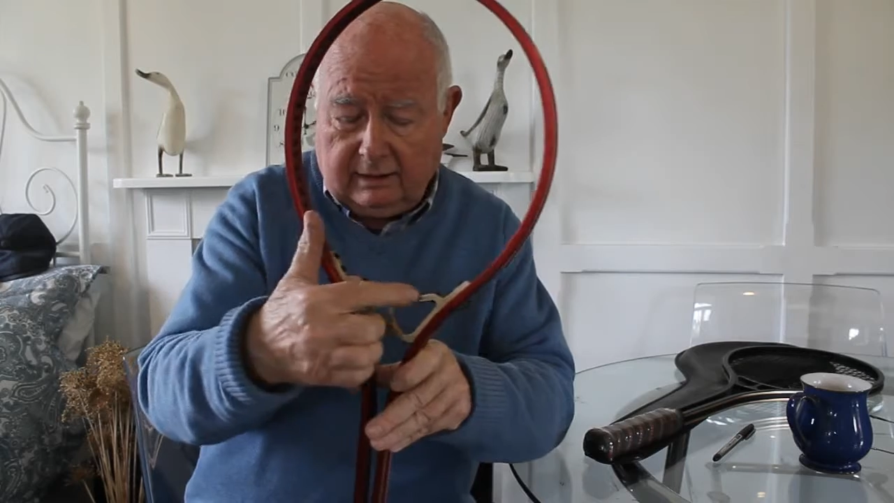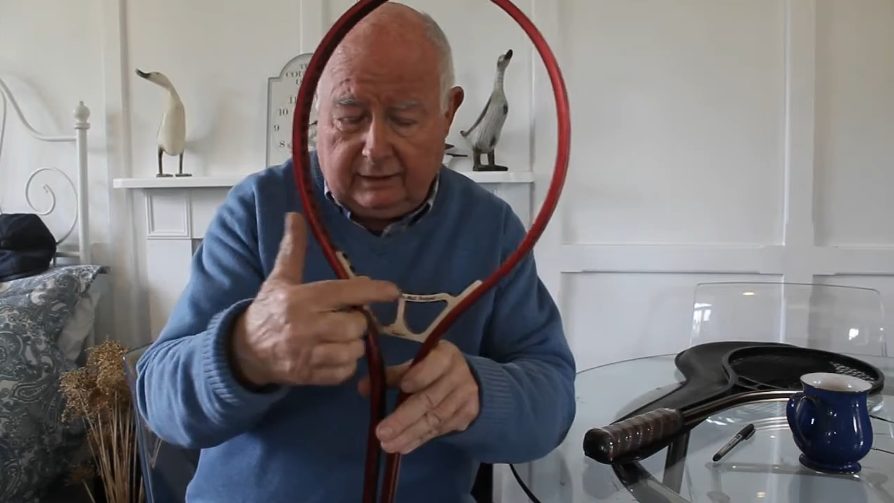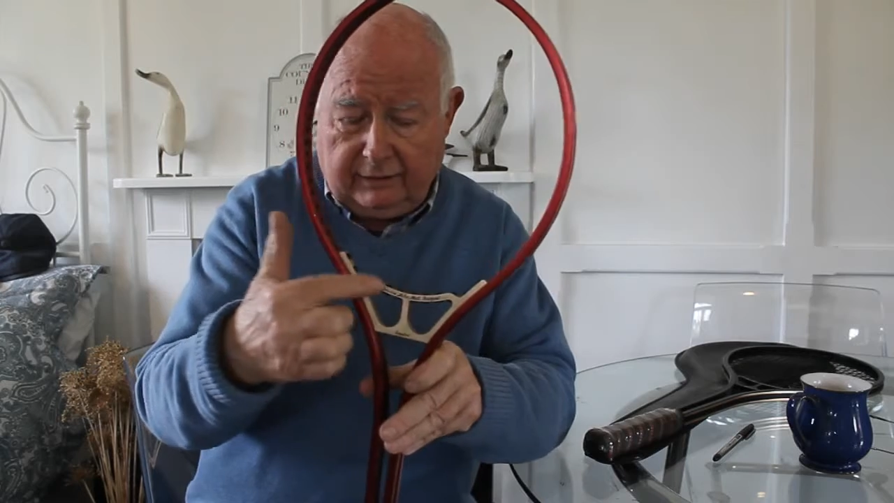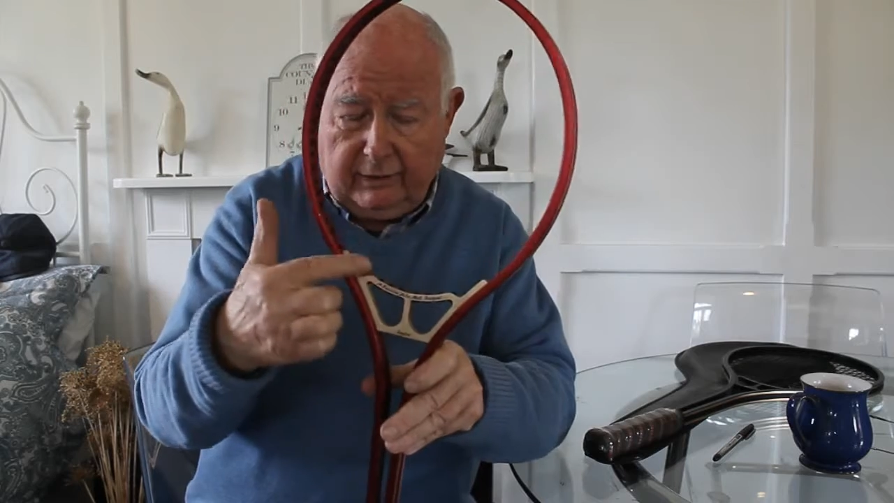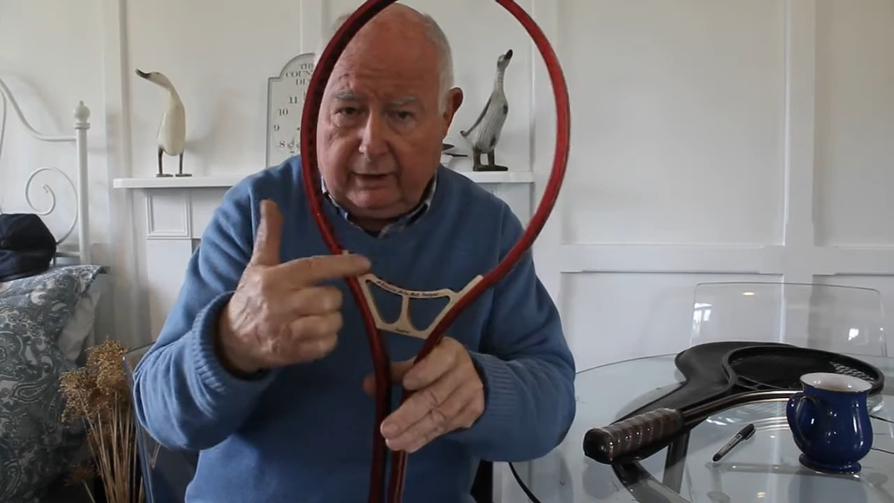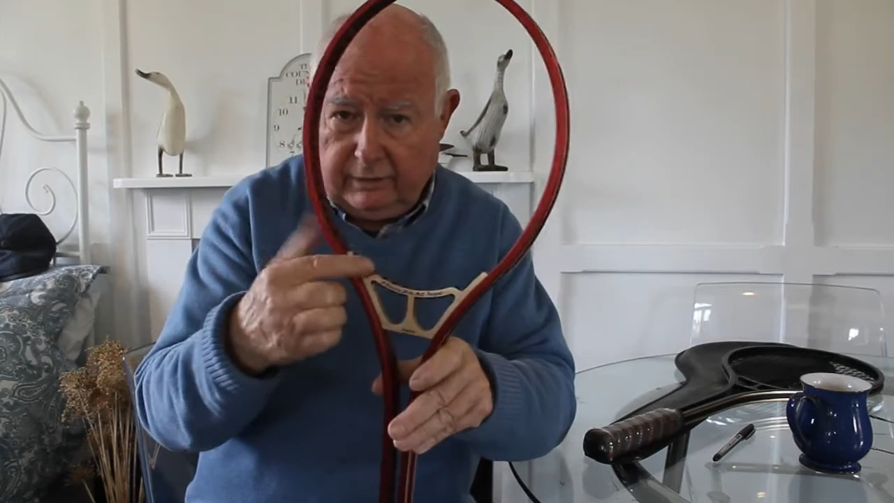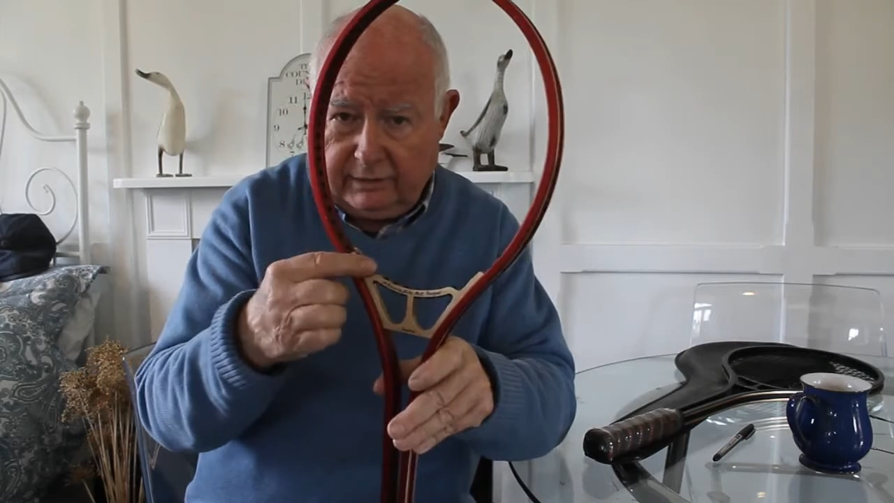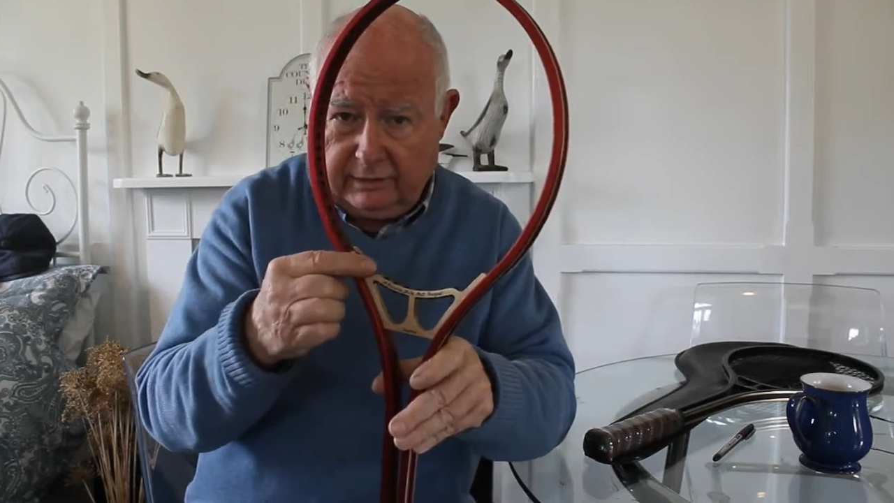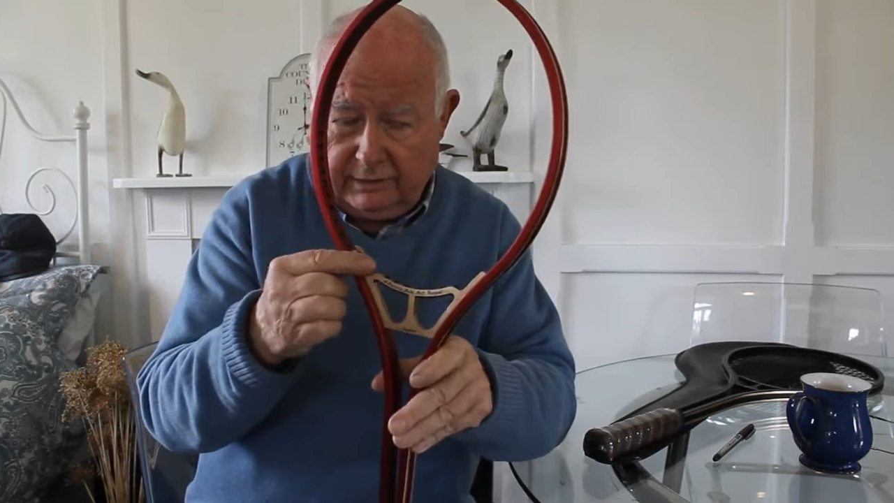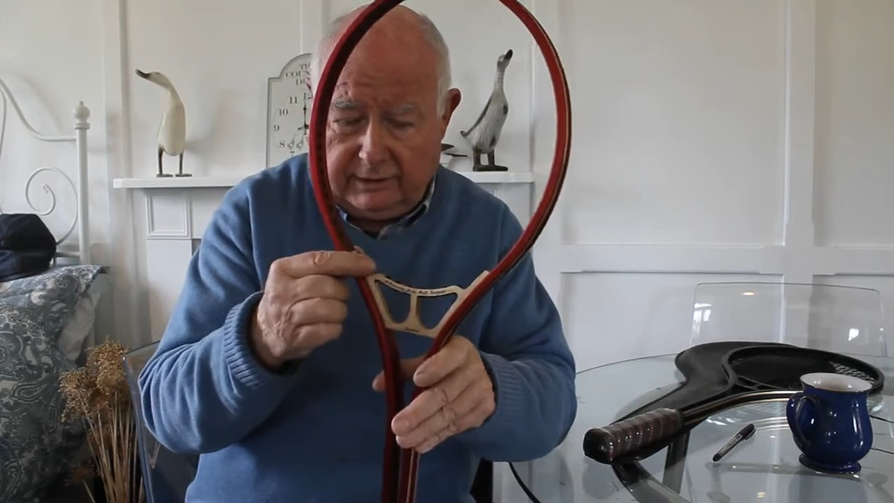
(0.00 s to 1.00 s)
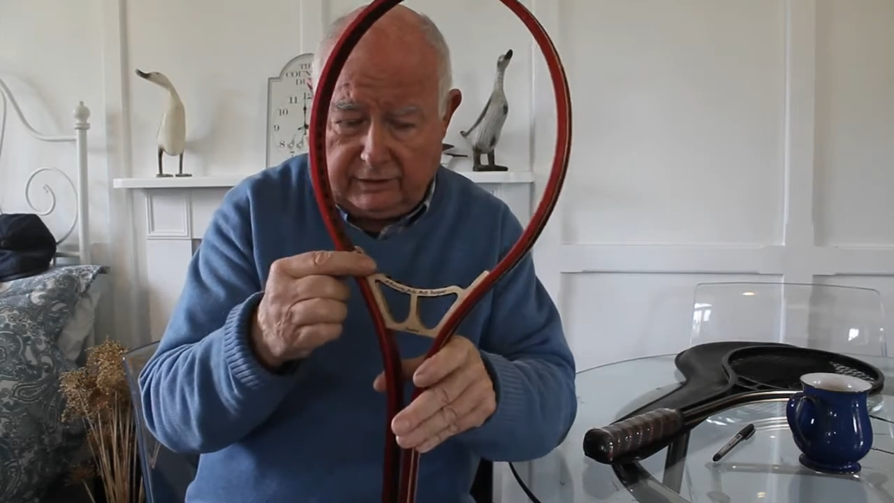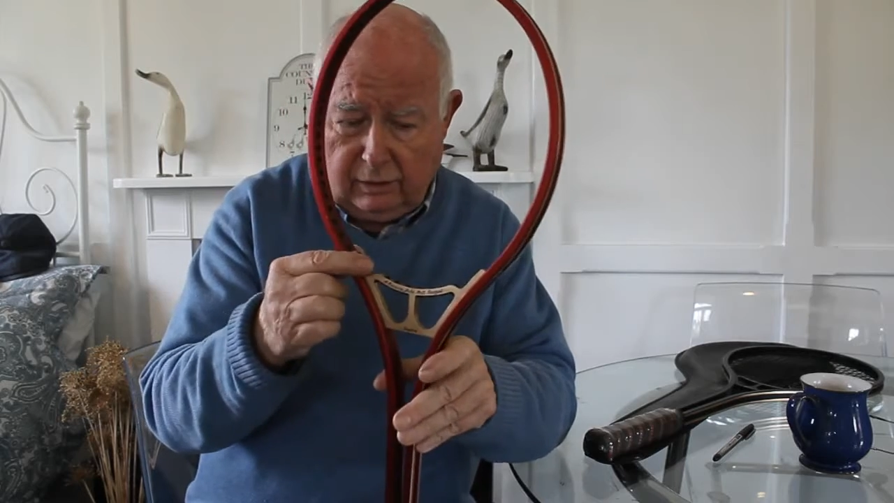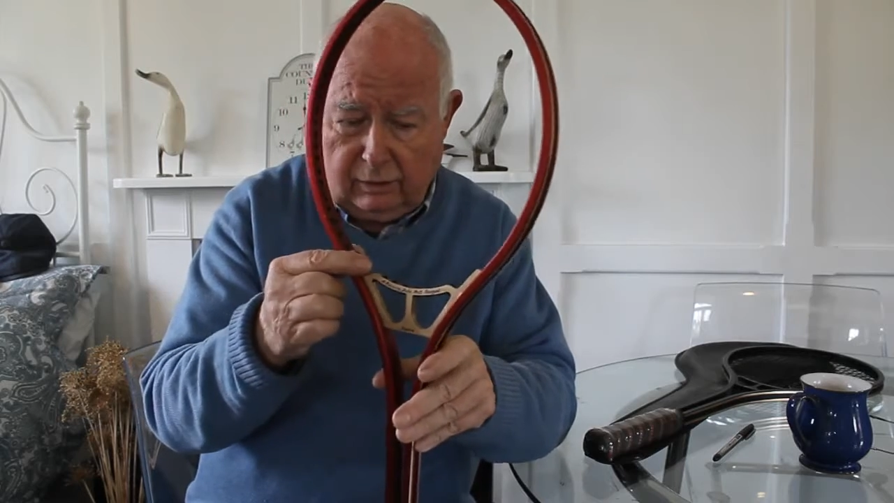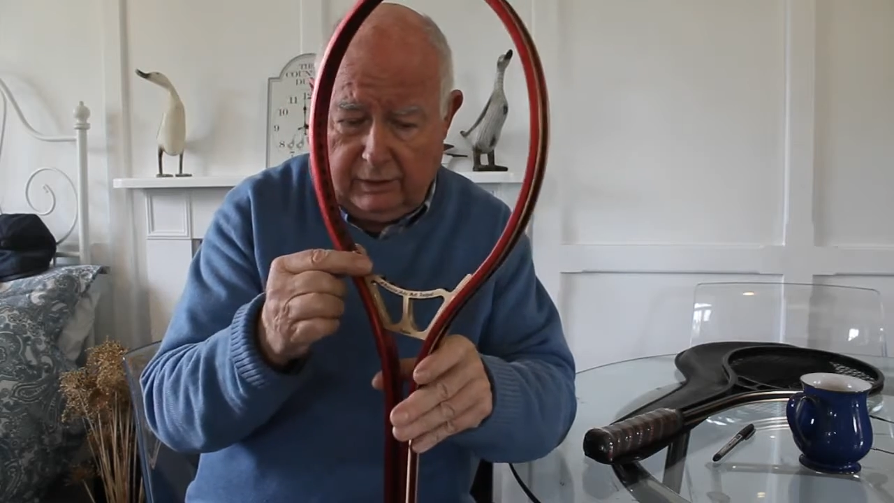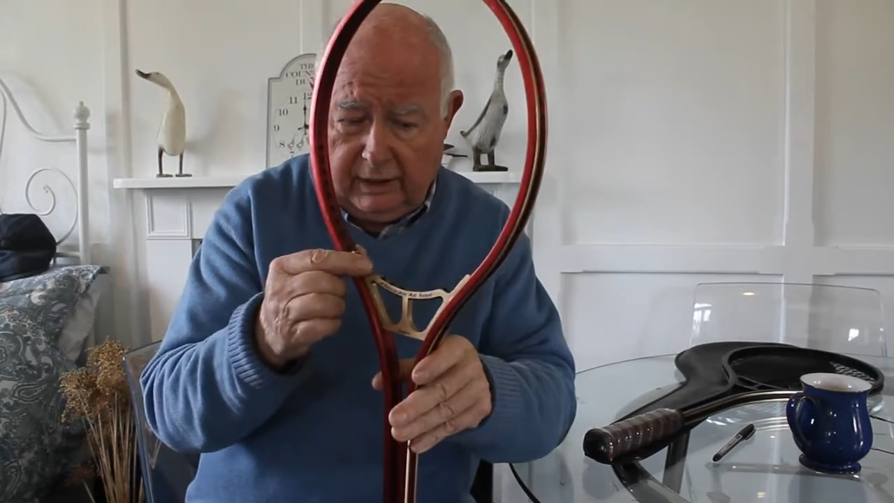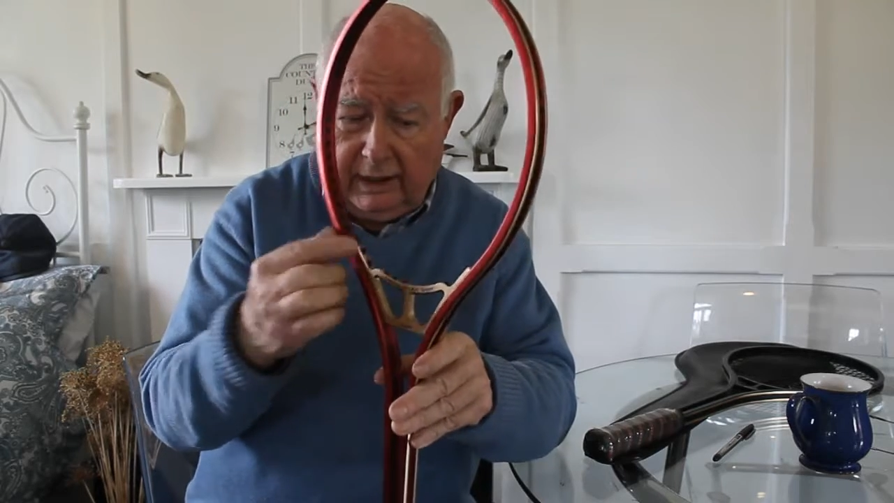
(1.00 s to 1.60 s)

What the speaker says: the throat, as it's called,